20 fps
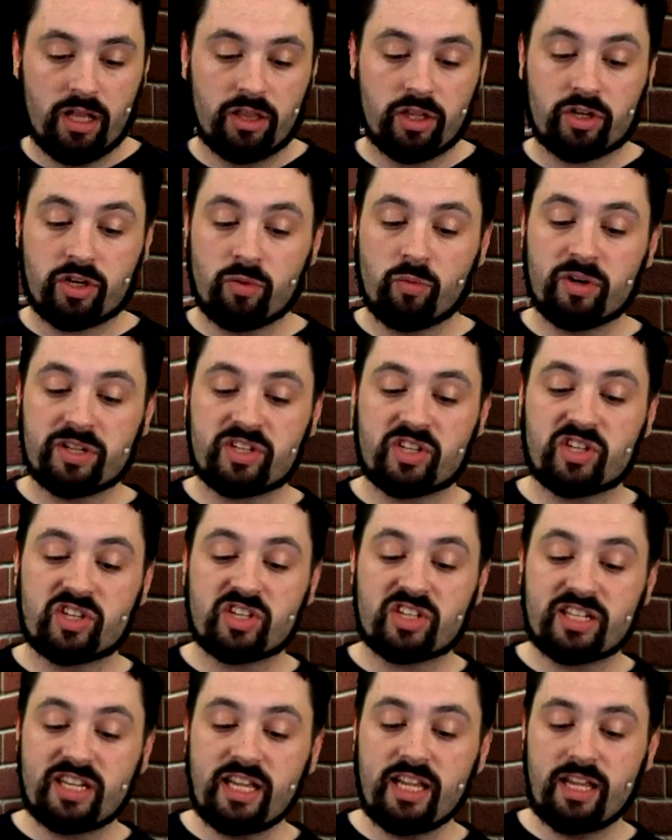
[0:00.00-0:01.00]
Look at what
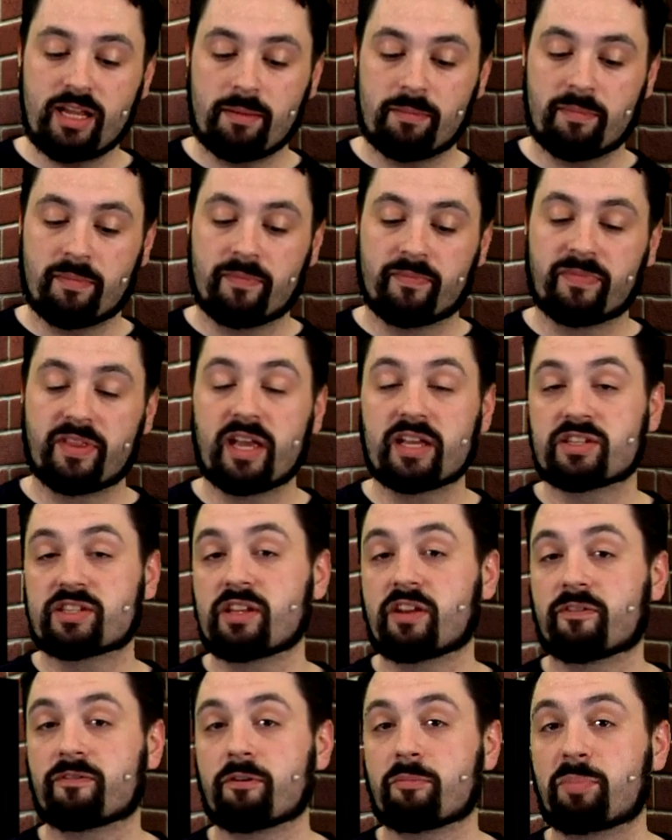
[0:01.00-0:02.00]
Steam has
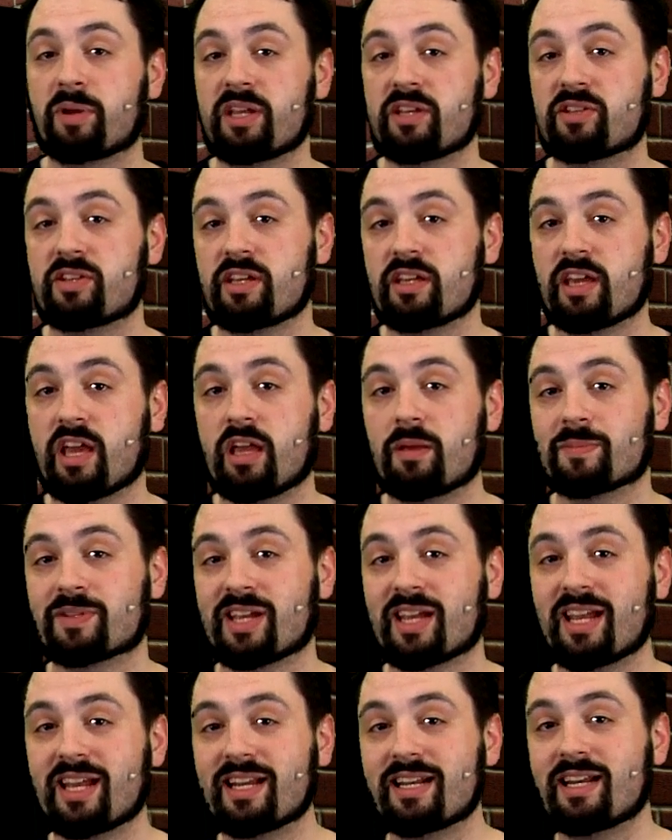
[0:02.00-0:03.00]
done for PC
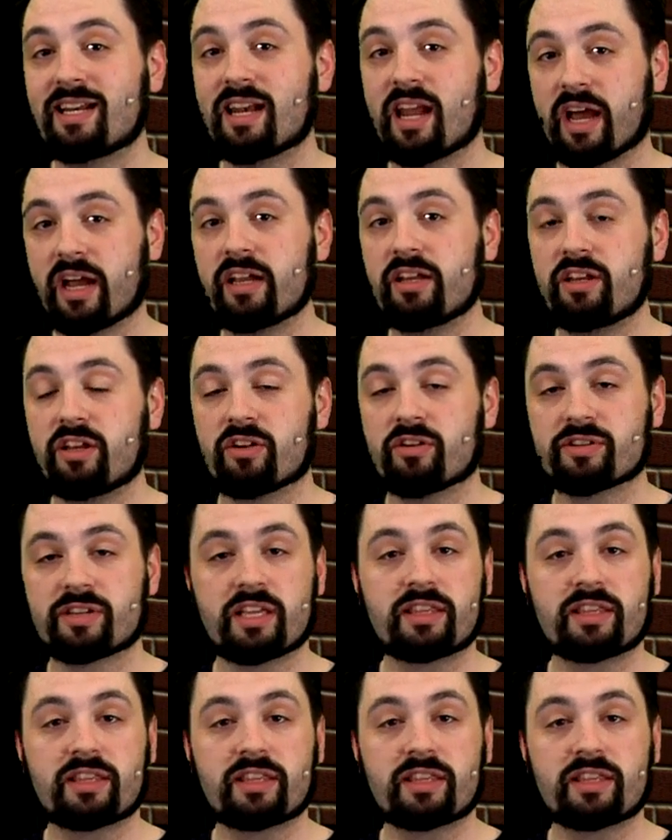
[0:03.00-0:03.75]
games in 9 years.